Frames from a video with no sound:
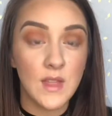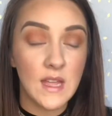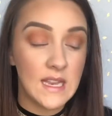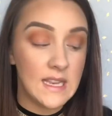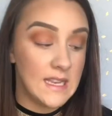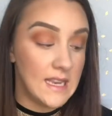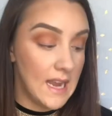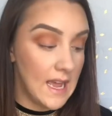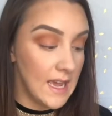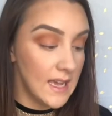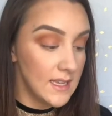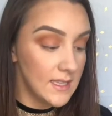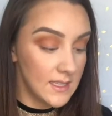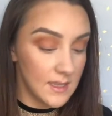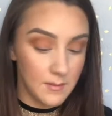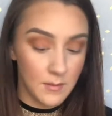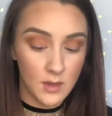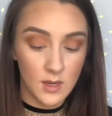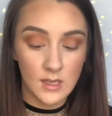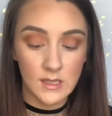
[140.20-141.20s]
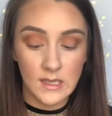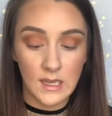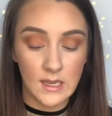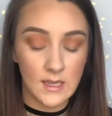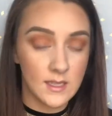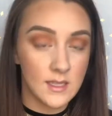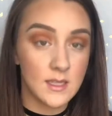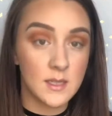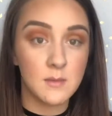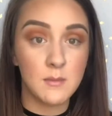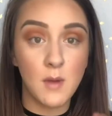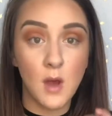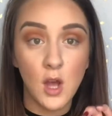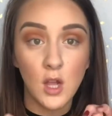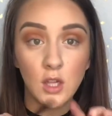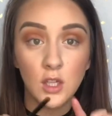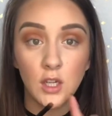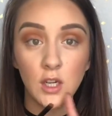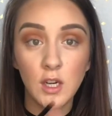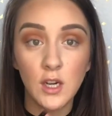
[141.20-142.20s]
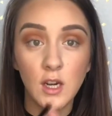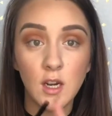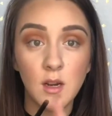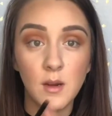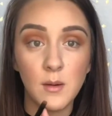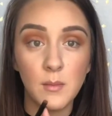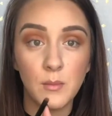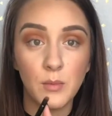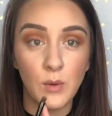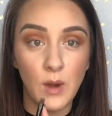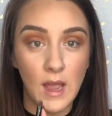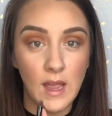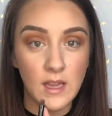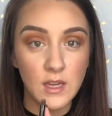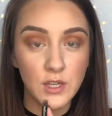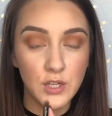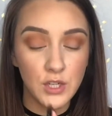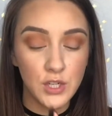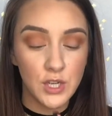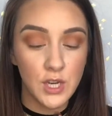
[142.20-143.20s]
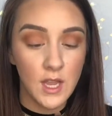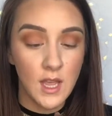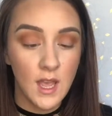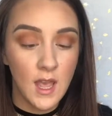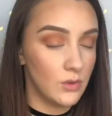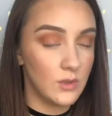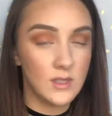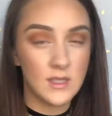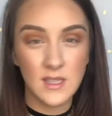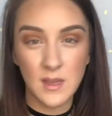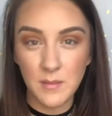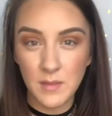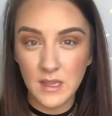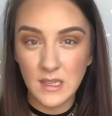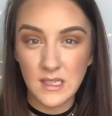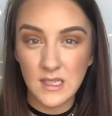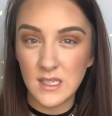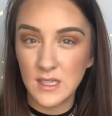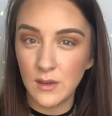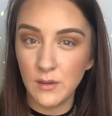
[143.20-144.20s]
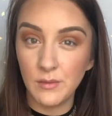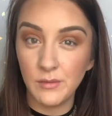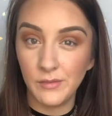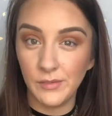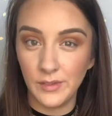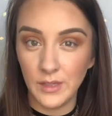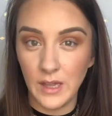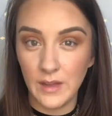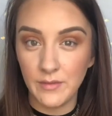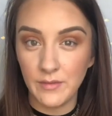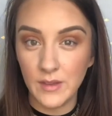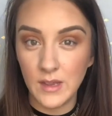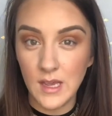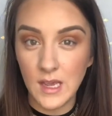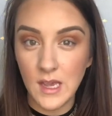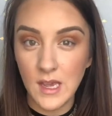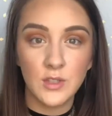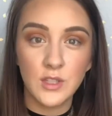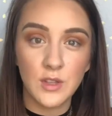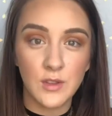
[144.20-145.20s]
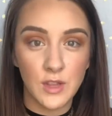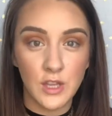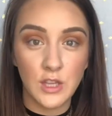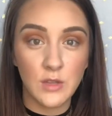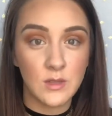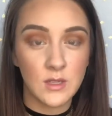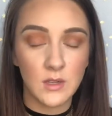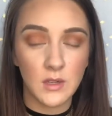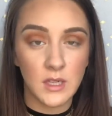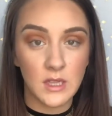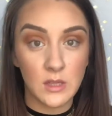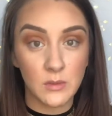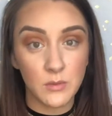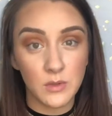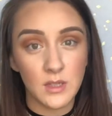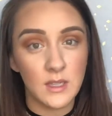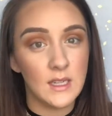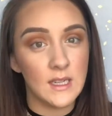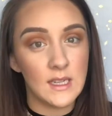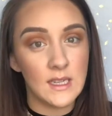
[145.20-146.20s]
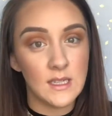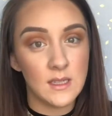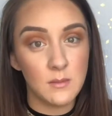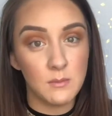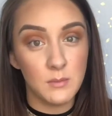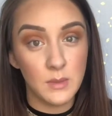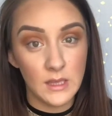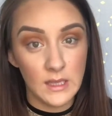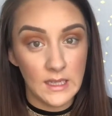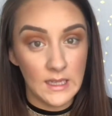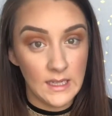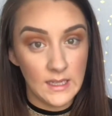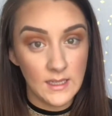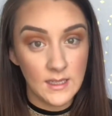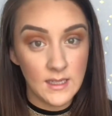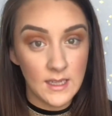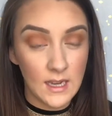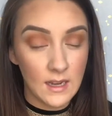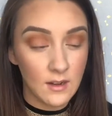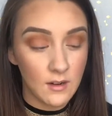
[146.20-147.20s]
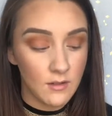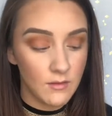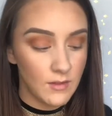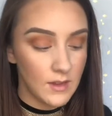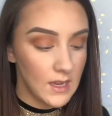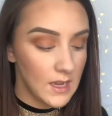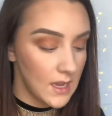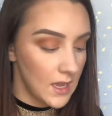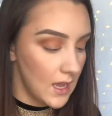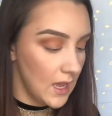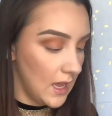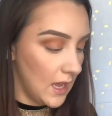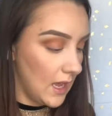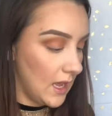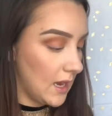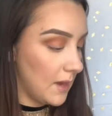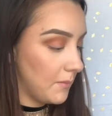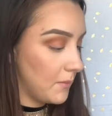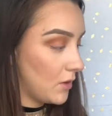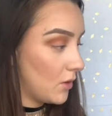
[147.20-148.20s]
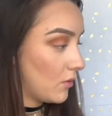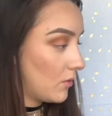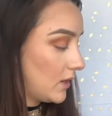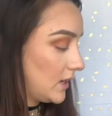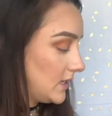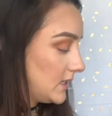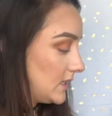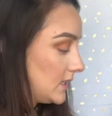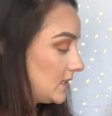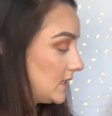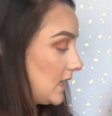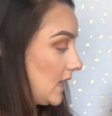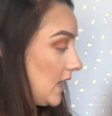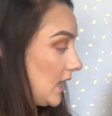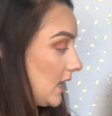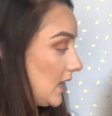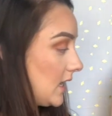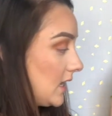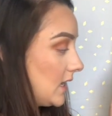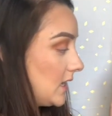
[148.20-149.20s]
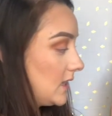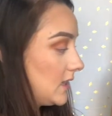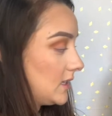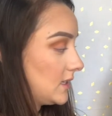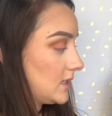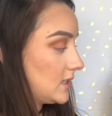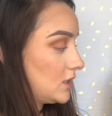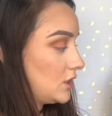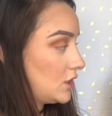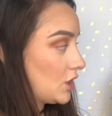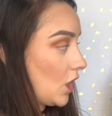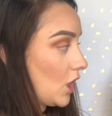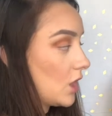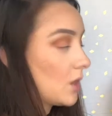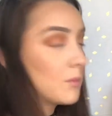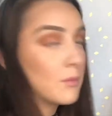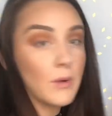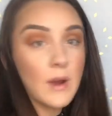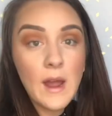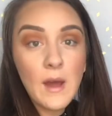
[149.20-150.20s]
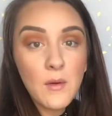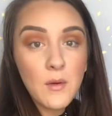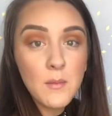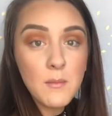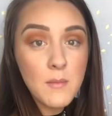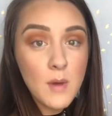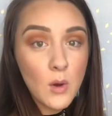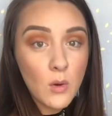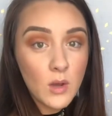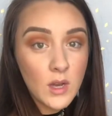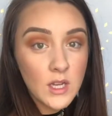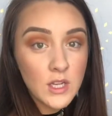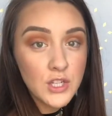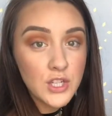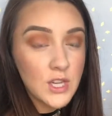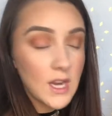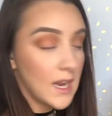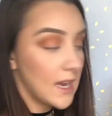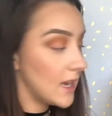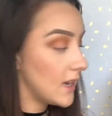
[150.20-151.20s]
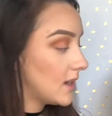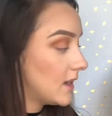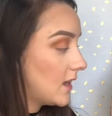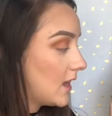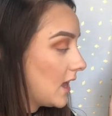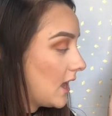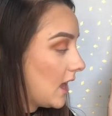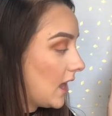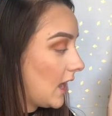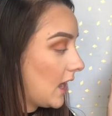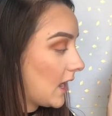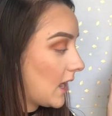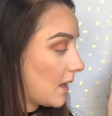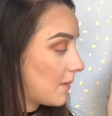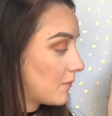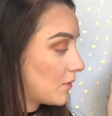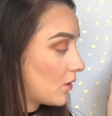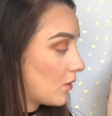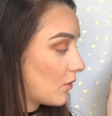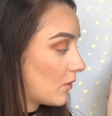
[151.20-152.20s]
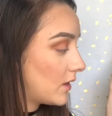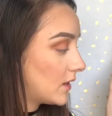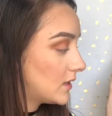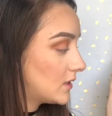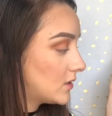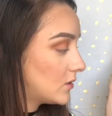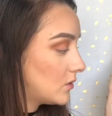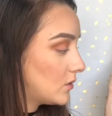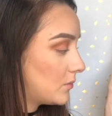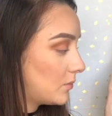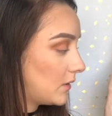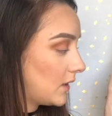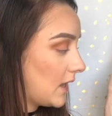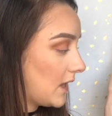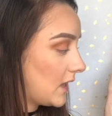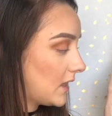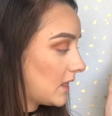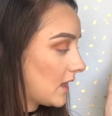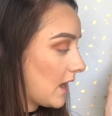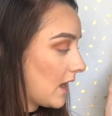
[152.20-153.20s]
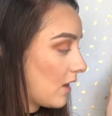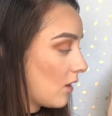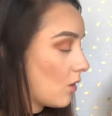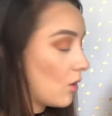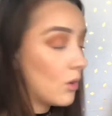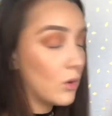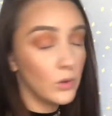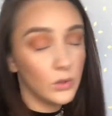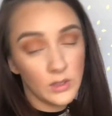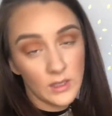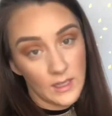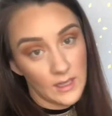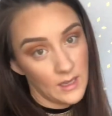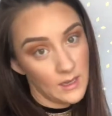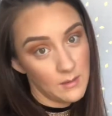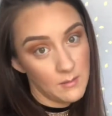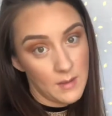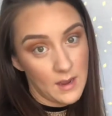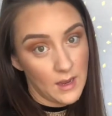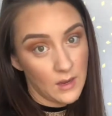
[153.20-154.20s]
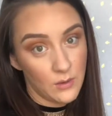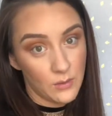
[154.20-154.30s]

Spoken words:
then next I'm gonna take a smaller brush, something still fluffy so that you still get the really nice blend out of it. And I'm going to take this dark brown mocha shade and I'm going to apply that only in my